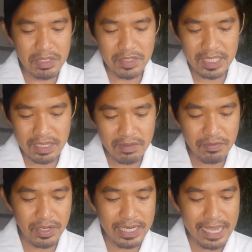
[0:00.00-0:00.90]
of saving for
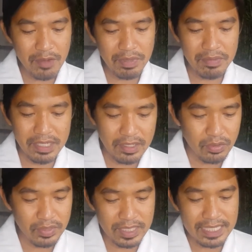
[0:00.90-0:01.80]
a down payment
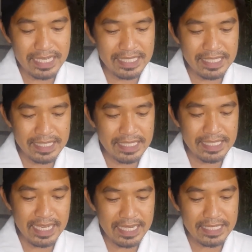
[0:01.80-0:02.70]
include setting
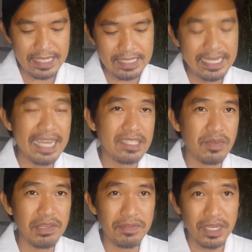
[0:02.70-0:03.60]
aside tax
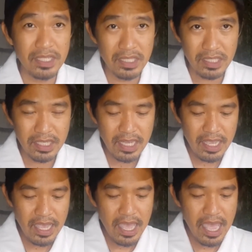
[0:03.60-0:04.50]
refunds
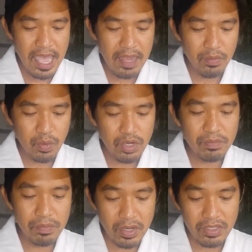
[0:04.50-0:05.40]
and work
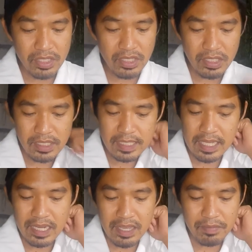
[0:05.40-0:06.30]
bonuses,
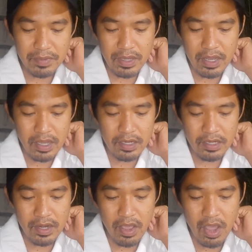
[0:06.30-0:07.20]
setting up
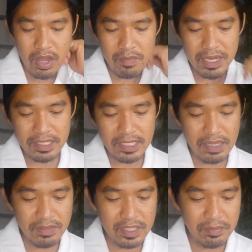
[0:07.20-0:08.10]
an automatic
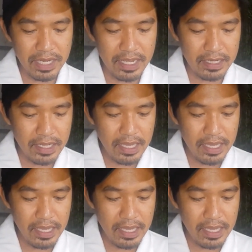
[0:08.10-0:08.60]
savings plan,